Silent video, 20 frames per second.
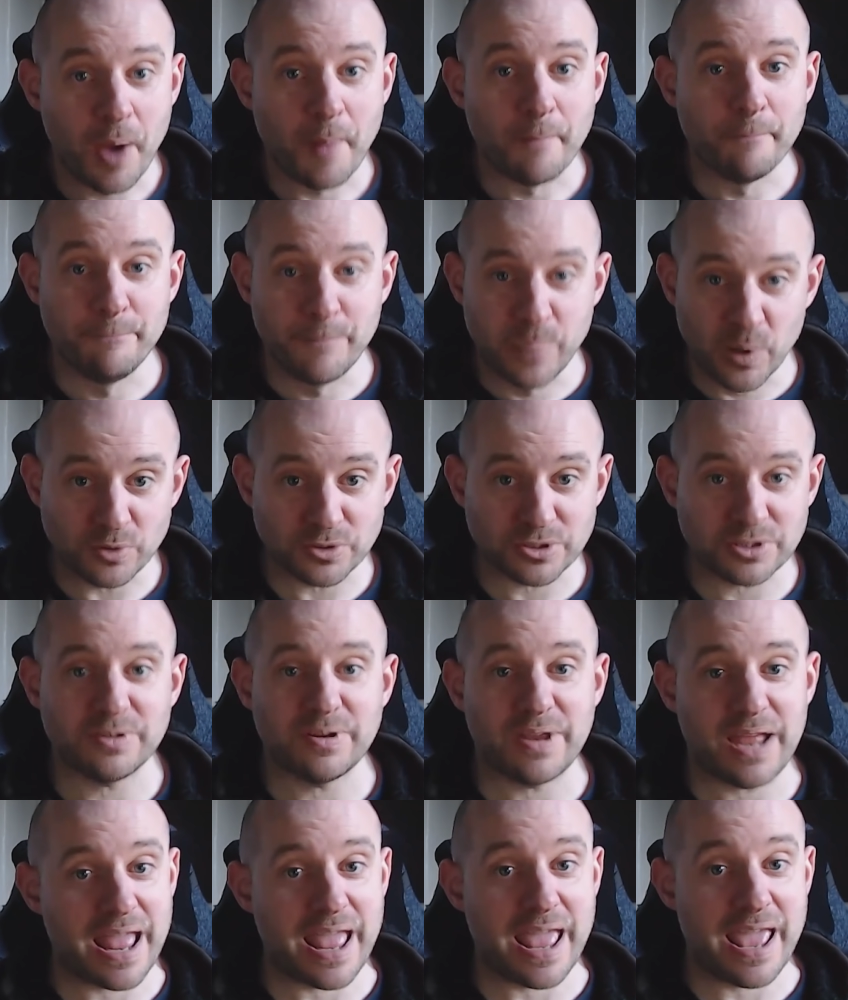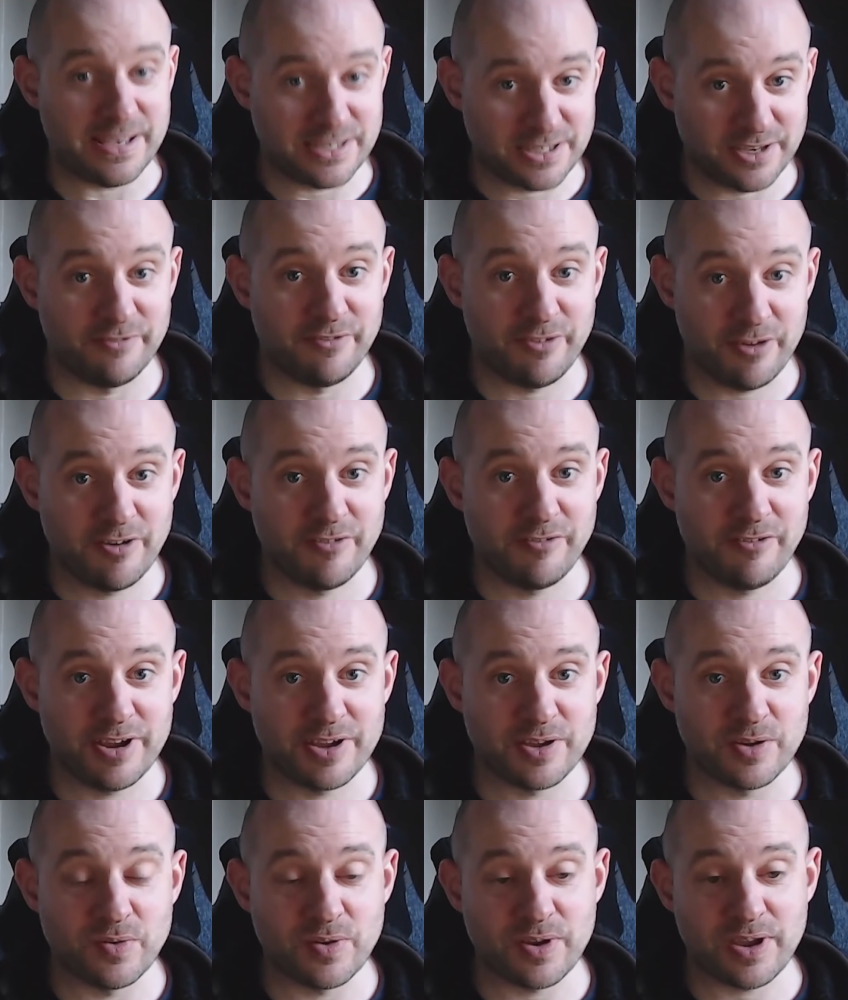but it's a very
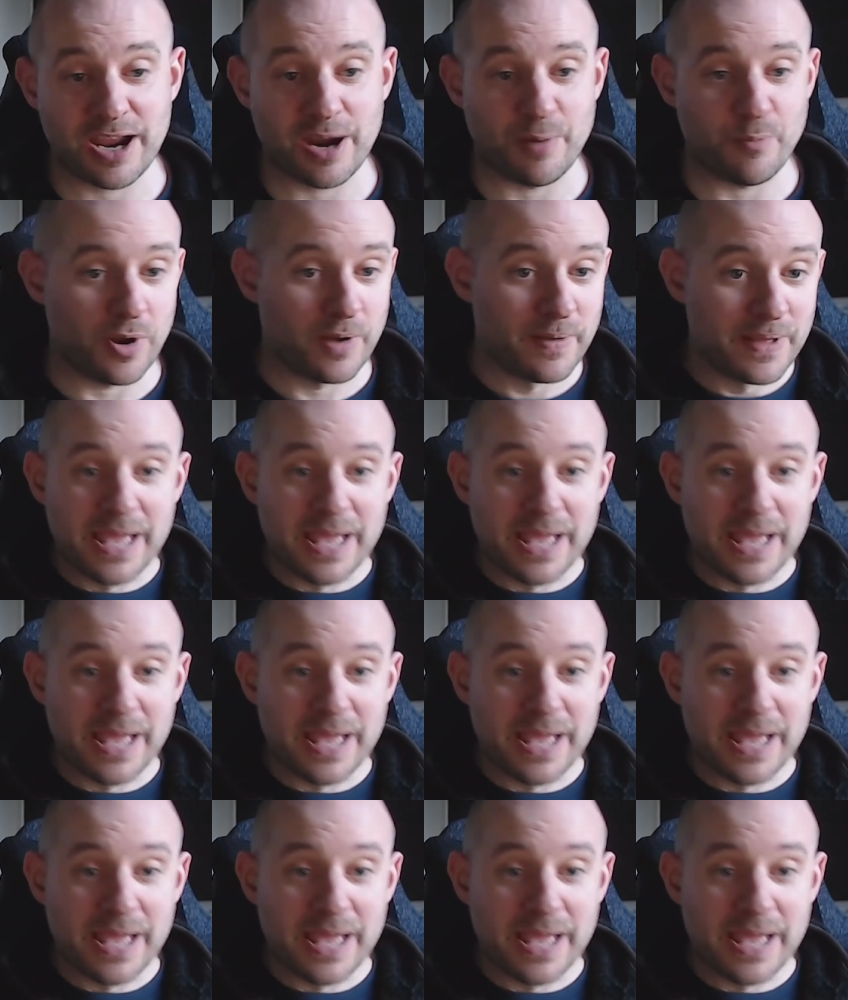good camera.